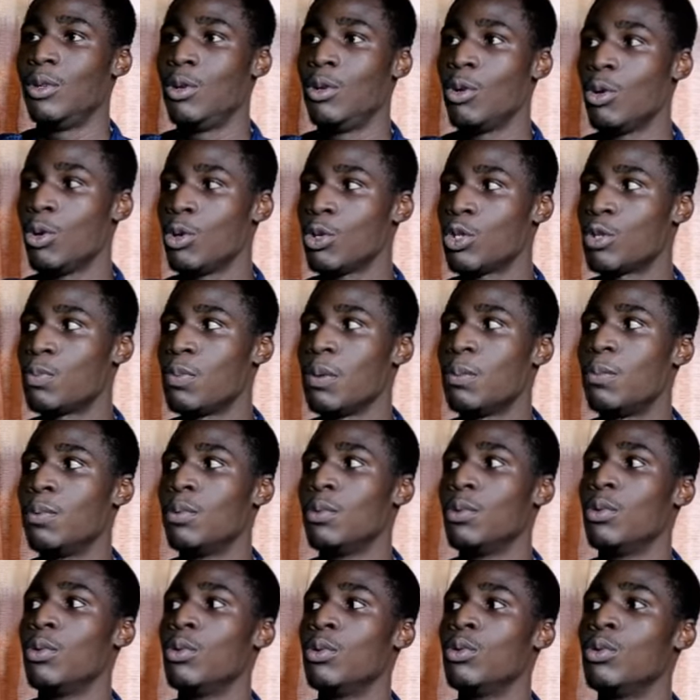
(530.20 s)
those
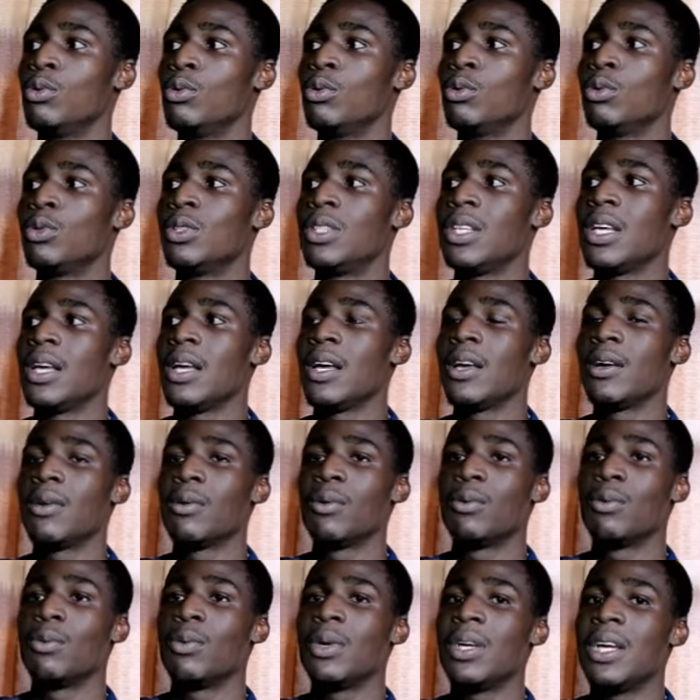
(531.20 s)
people who say
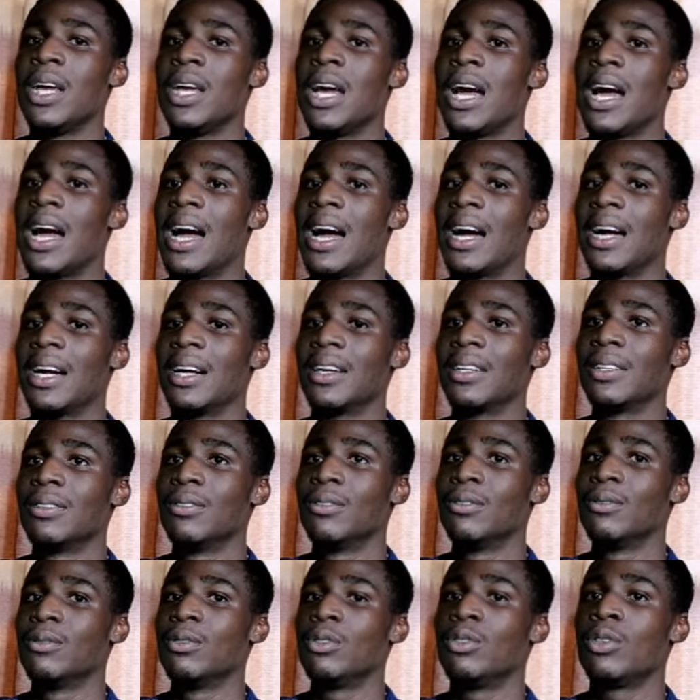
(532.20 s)
we are
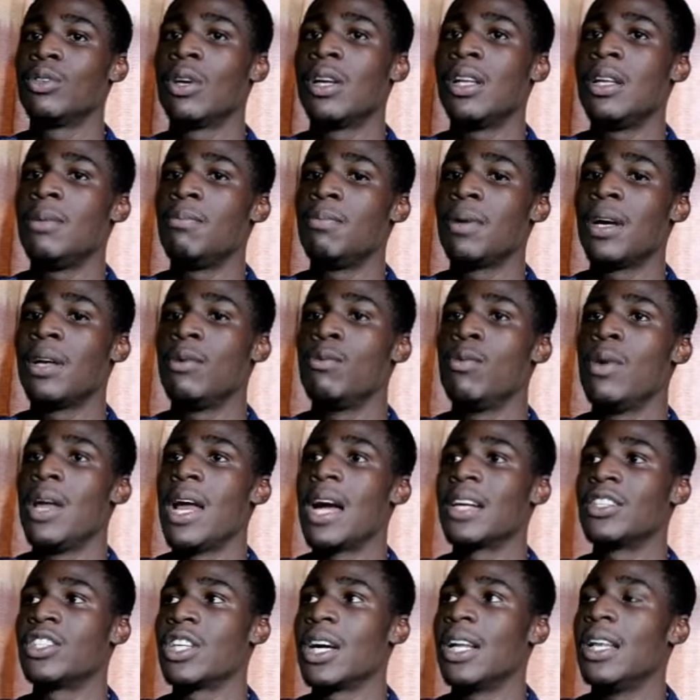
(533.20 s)
visually impaired,
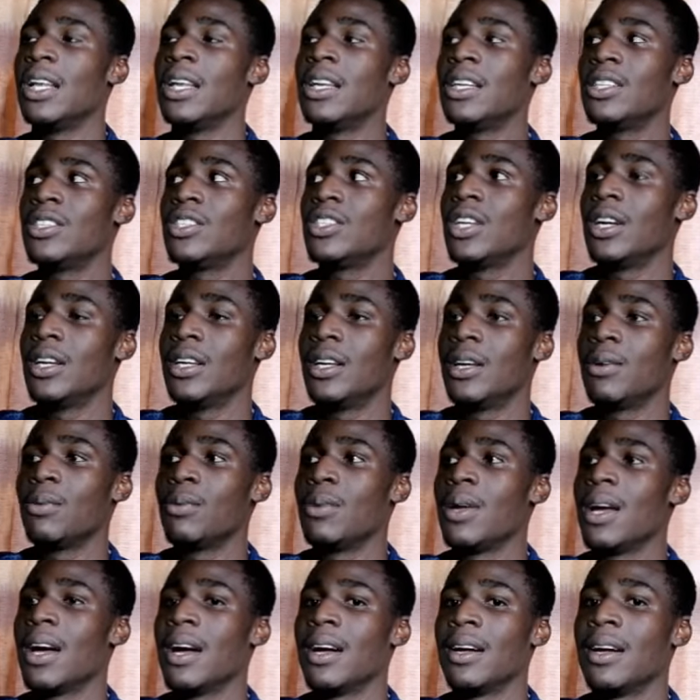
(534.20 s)
we are challenged, and we
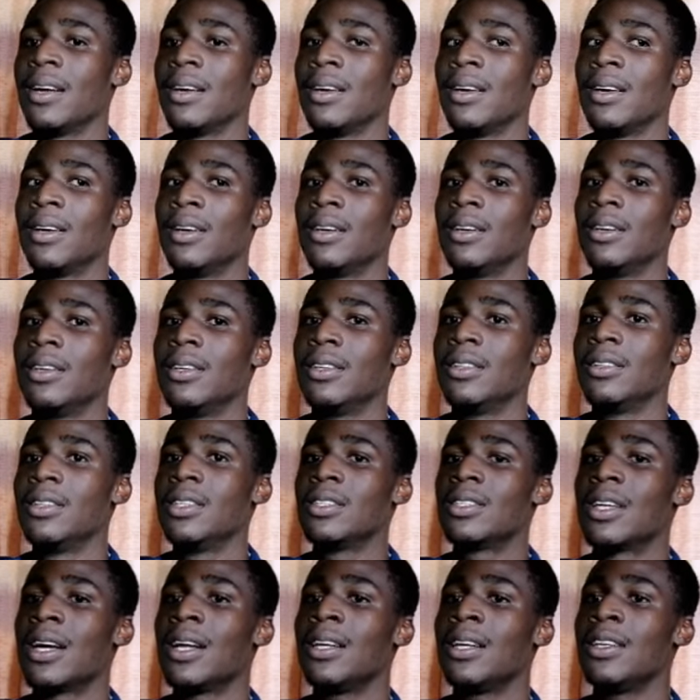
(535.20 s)
are
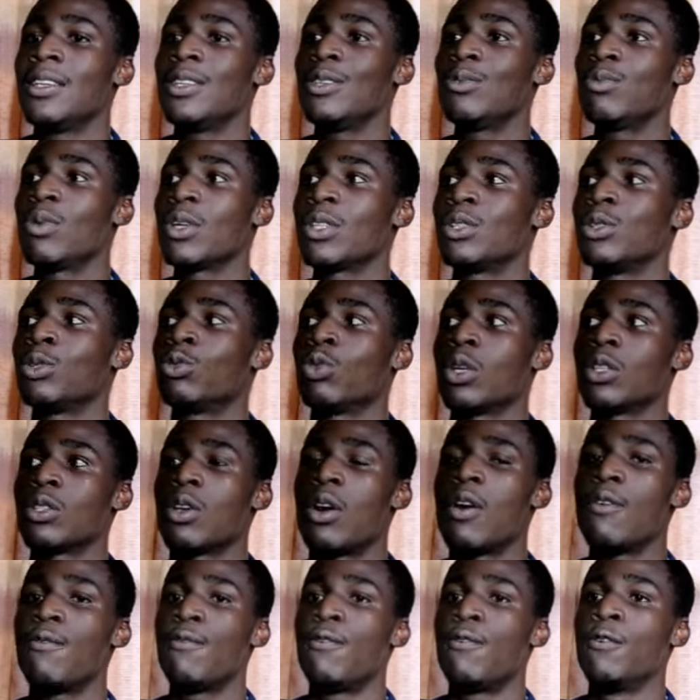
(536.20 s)
this. And it was
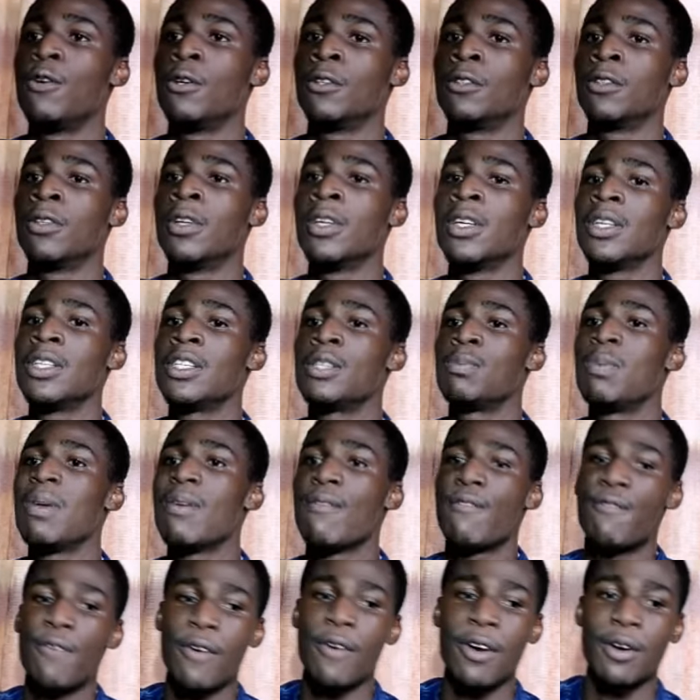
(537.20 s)
all fun. It's
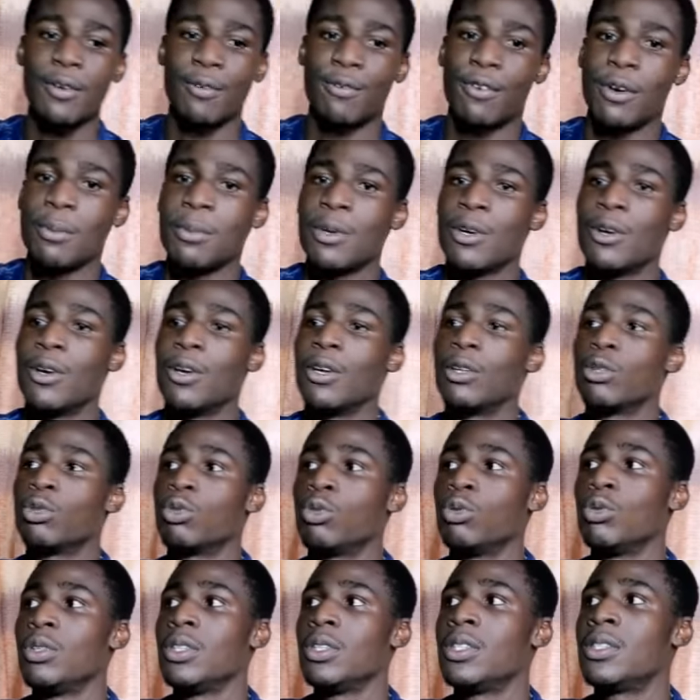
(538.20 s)
been fun for me all
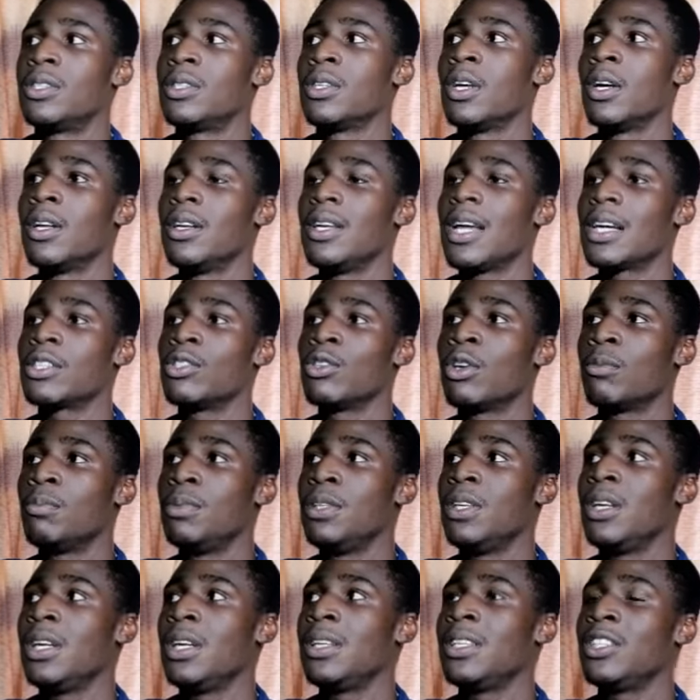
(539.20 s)
through. There has not
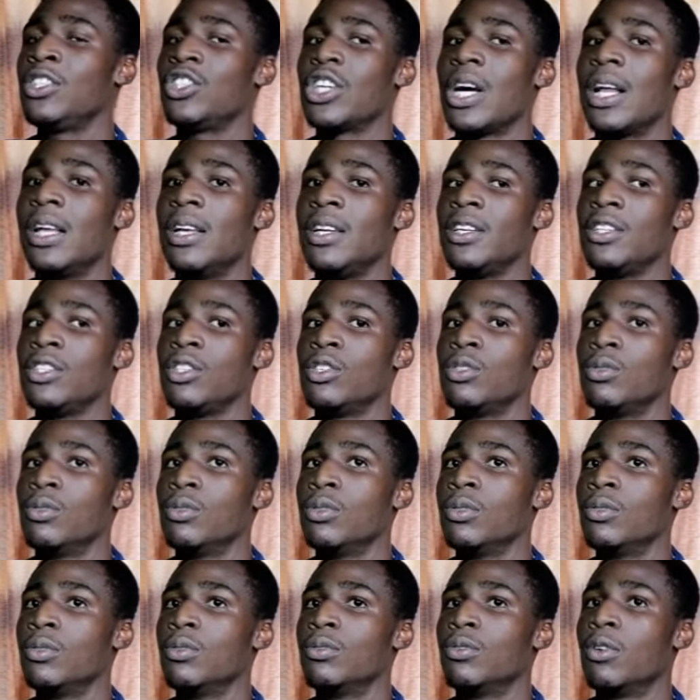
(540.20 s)
been any challenge
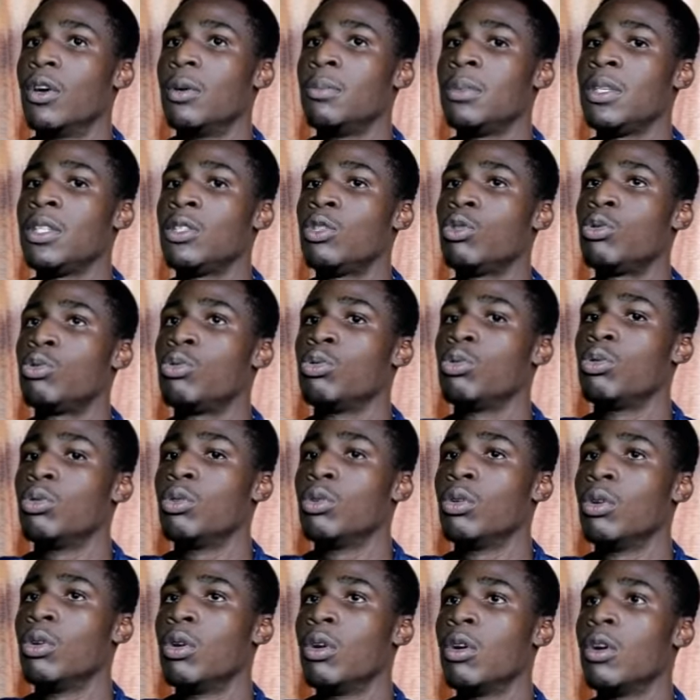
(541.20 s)
for me
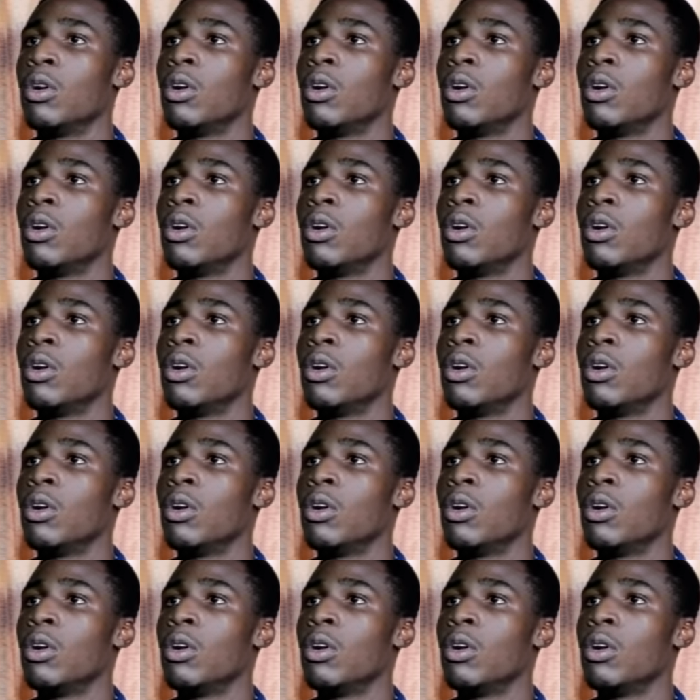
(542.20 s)
to